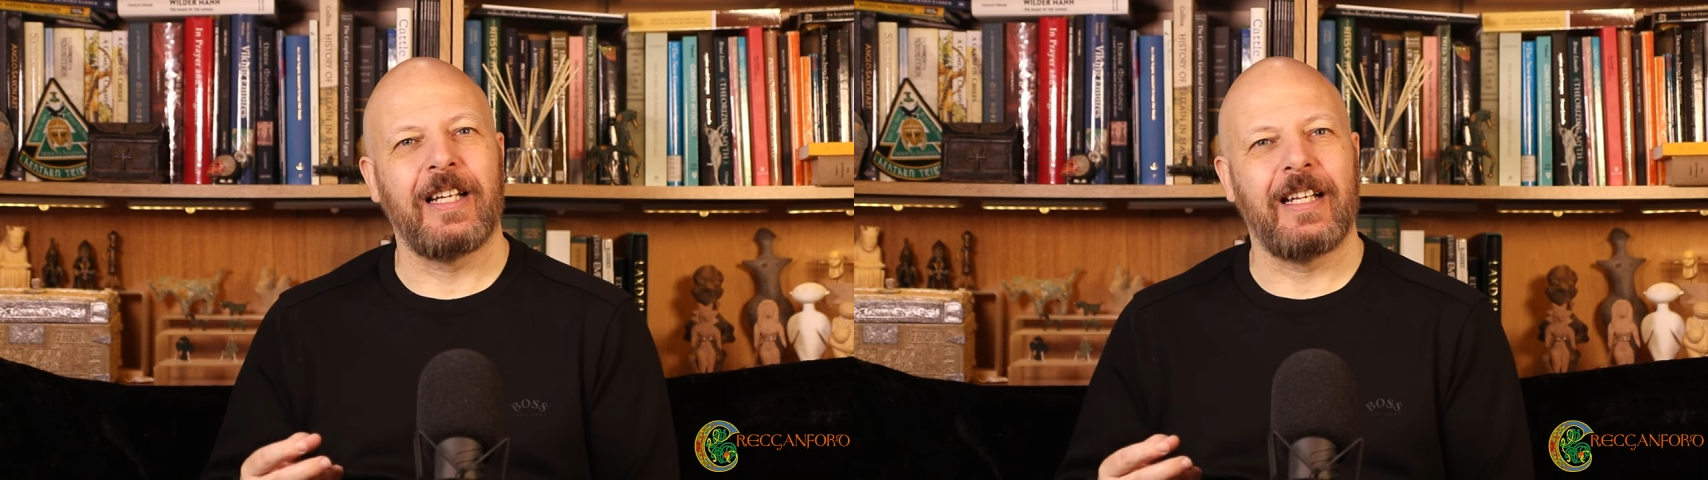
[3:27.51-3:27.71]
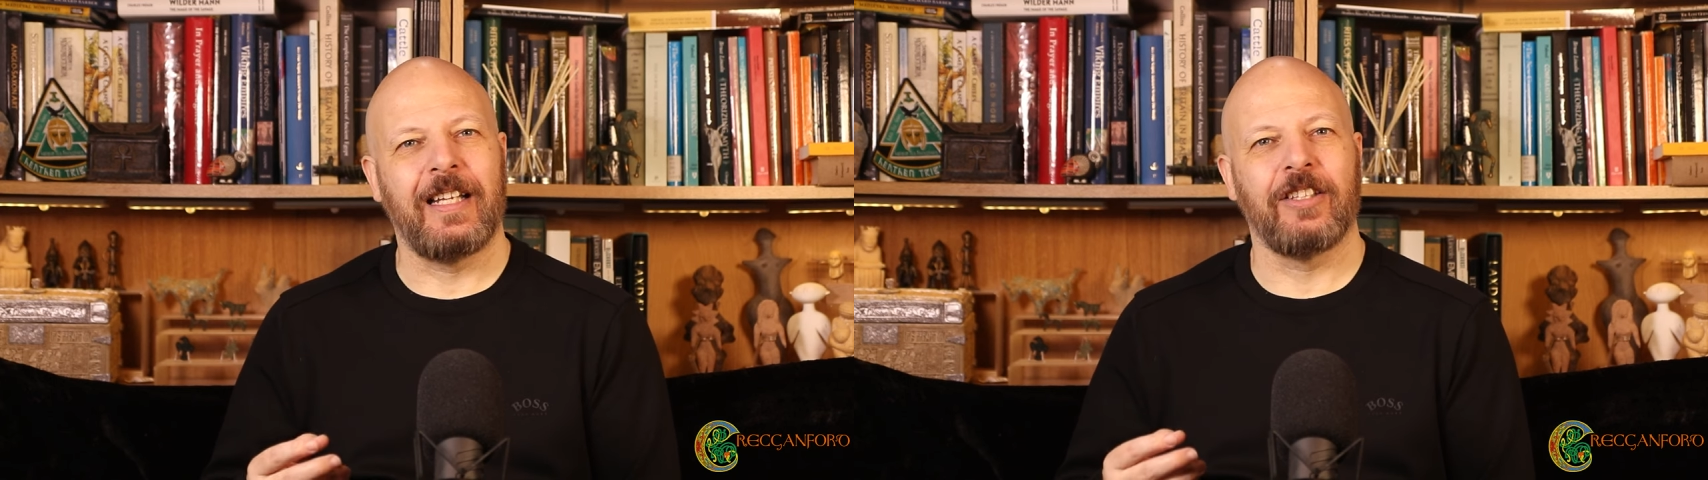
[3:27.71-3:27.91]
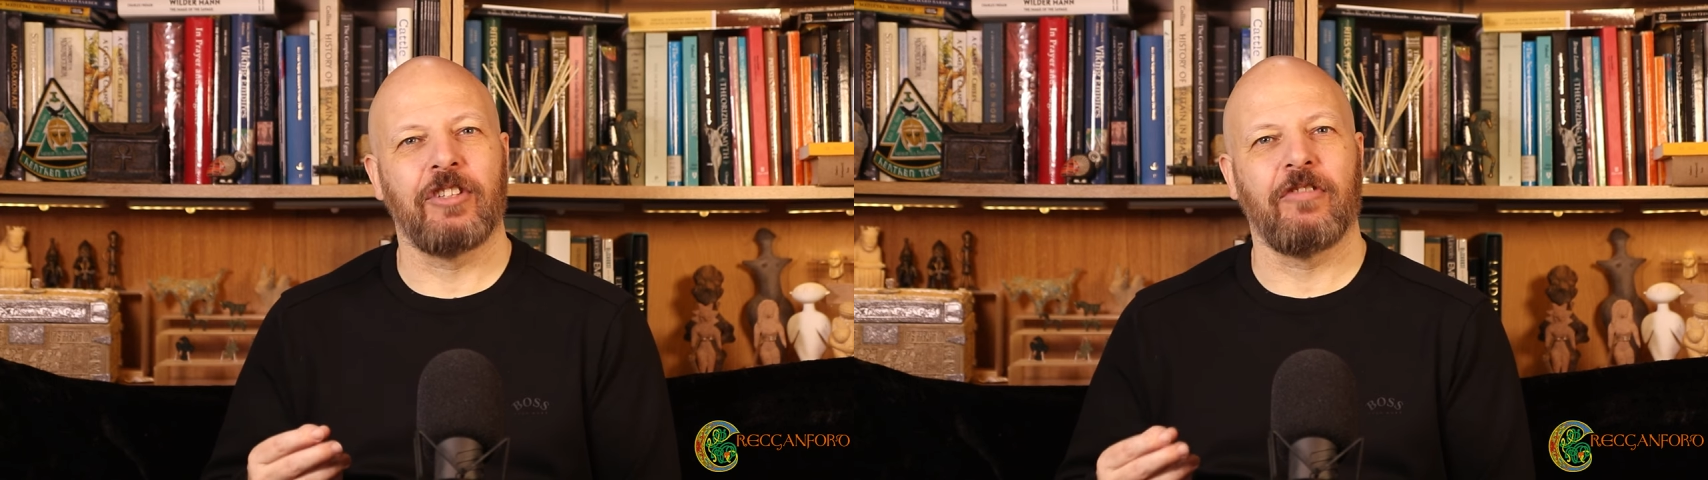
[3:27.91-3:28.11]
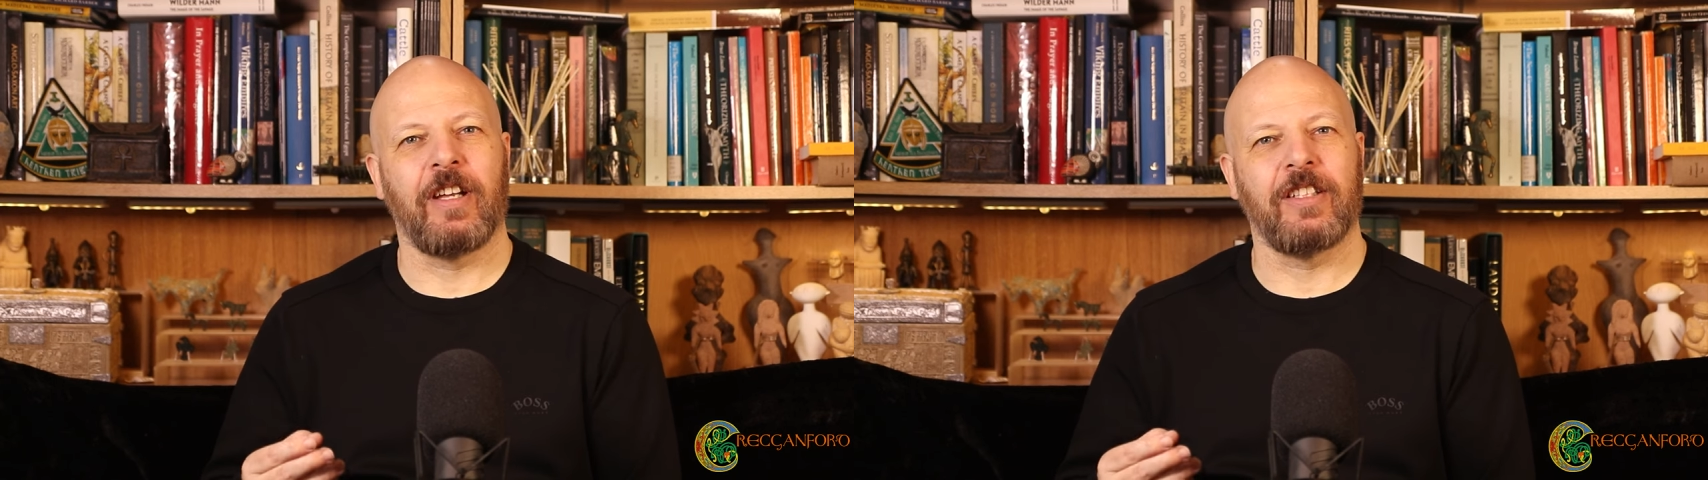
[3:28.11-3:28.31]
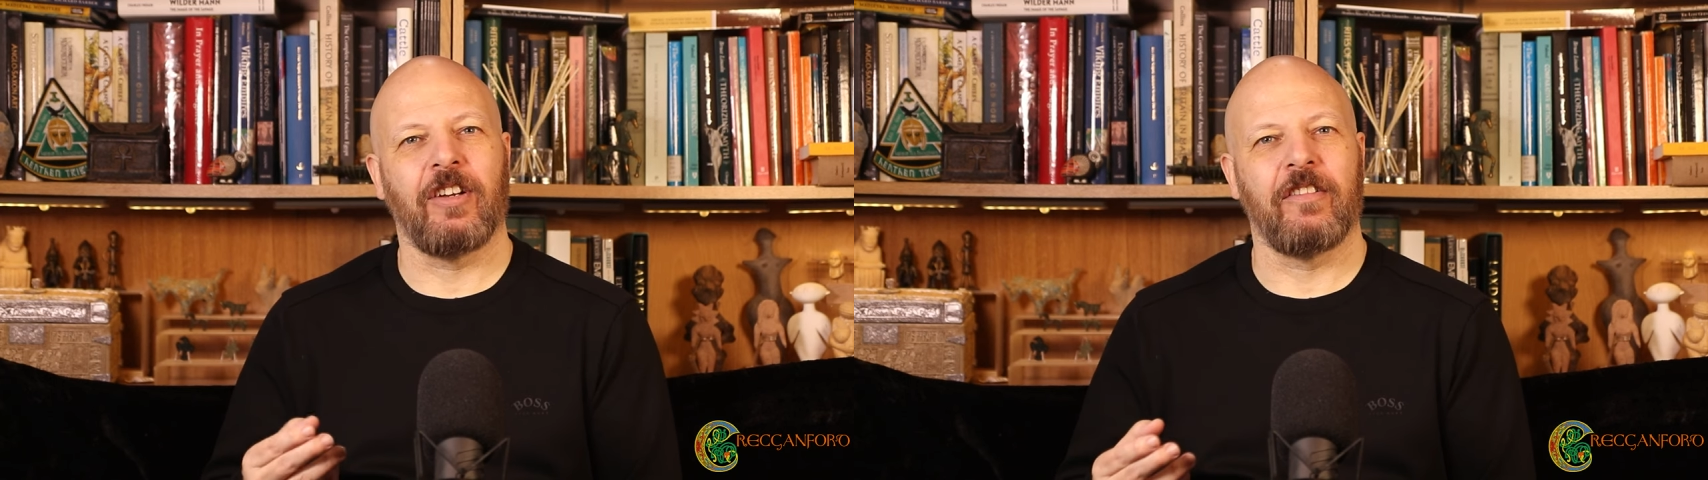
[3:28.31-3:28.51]
clearly in the
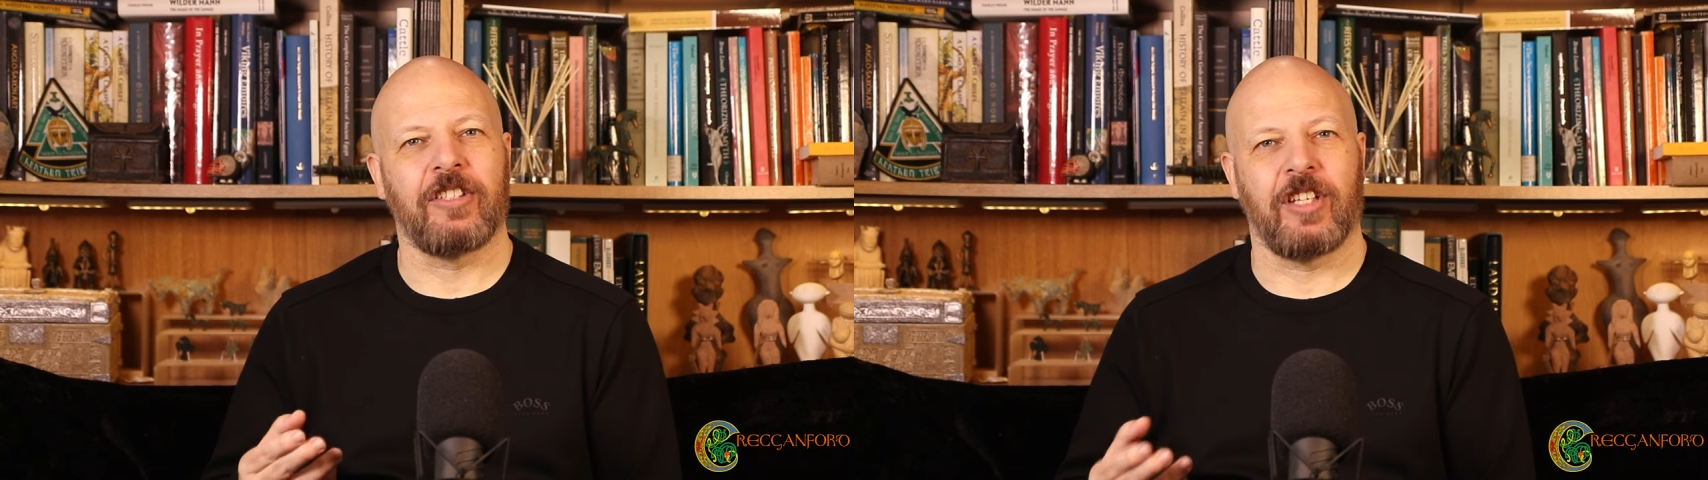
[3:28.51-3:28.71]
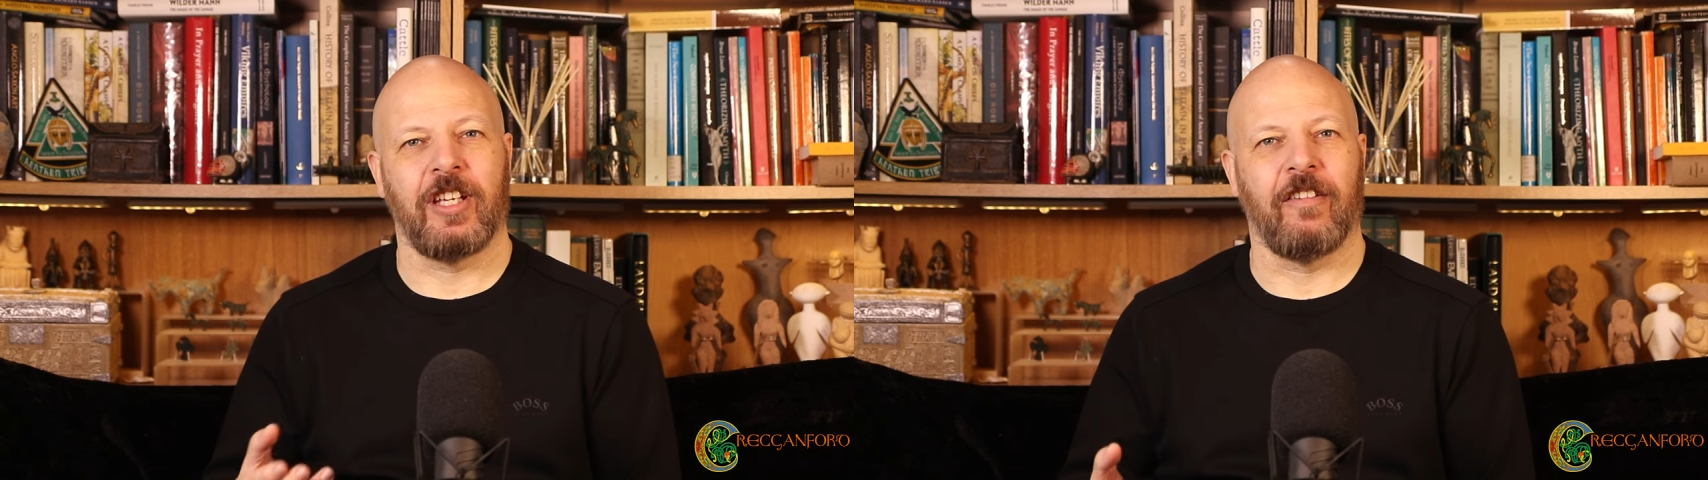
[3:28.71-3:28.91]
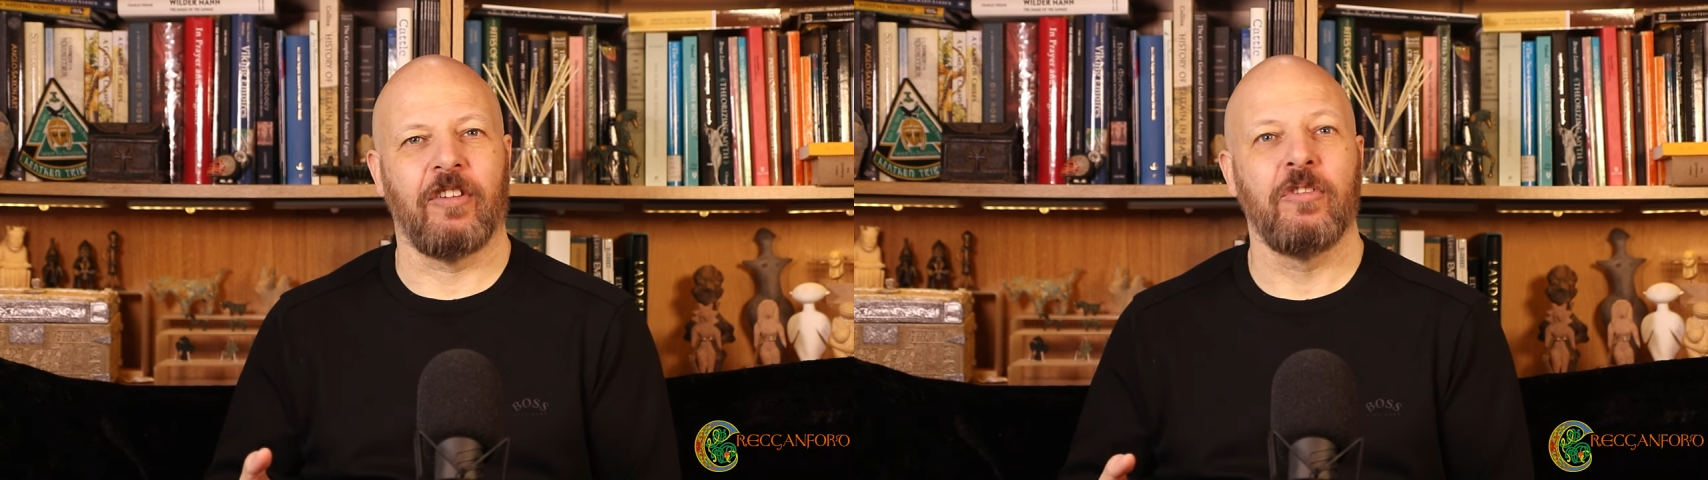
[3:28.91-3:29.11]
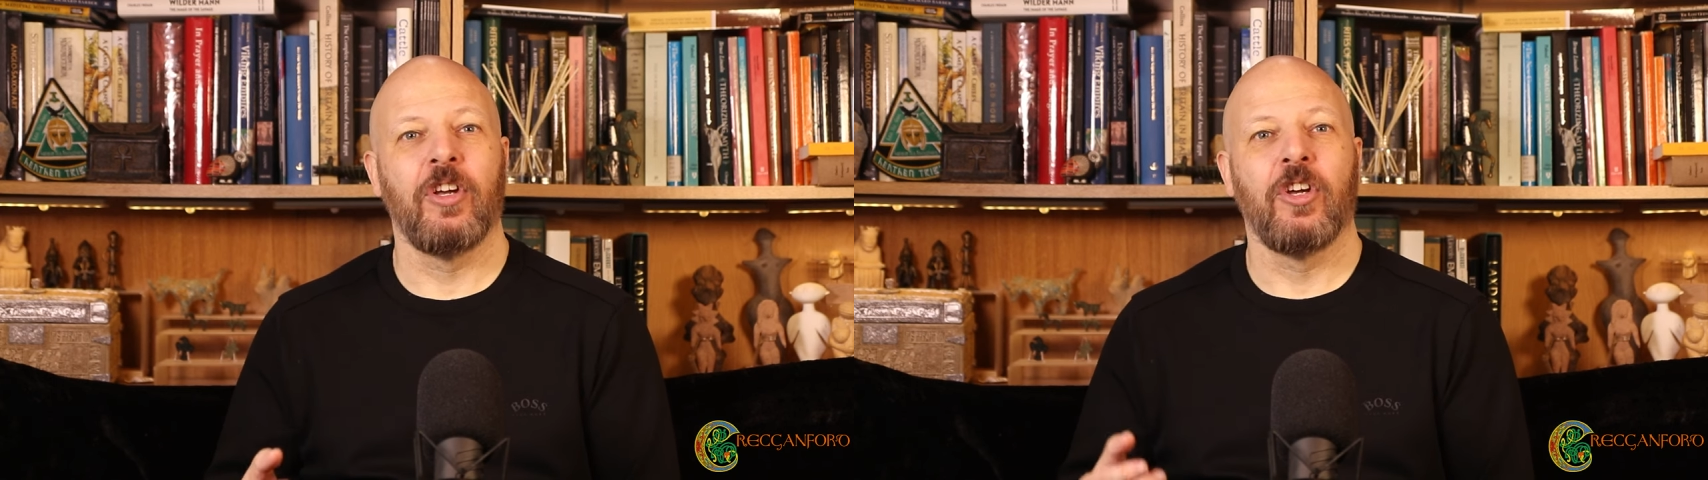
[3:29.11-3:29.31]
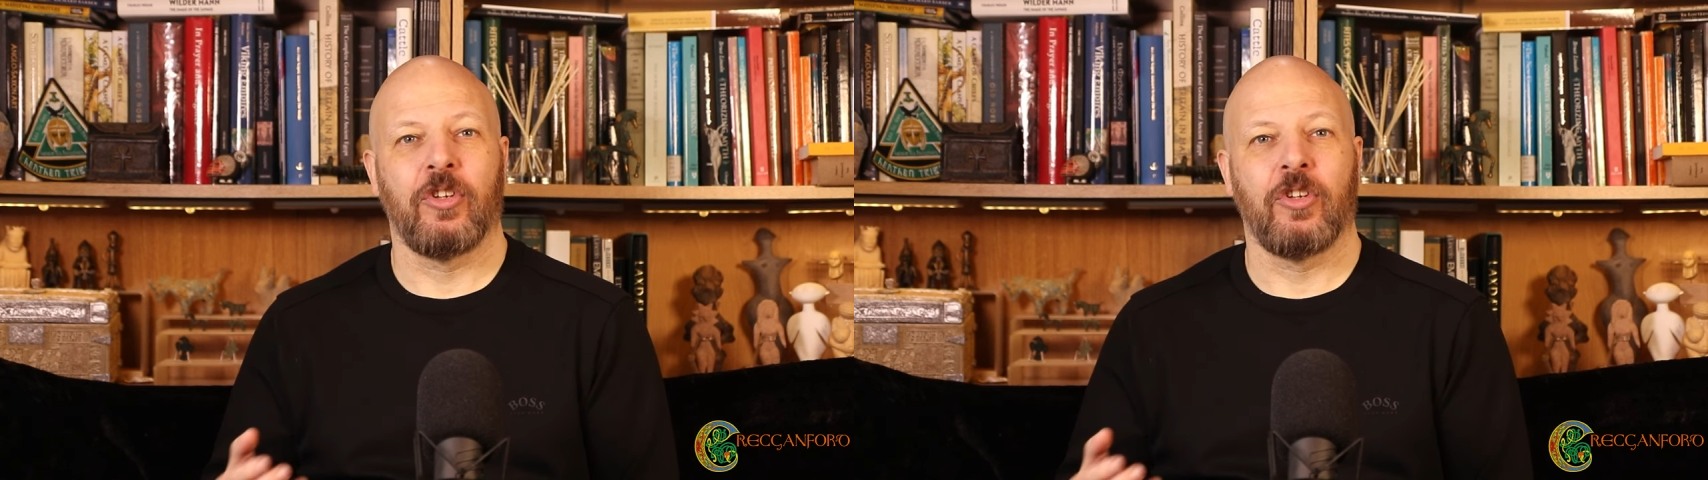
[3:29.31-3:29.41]
great Irish hero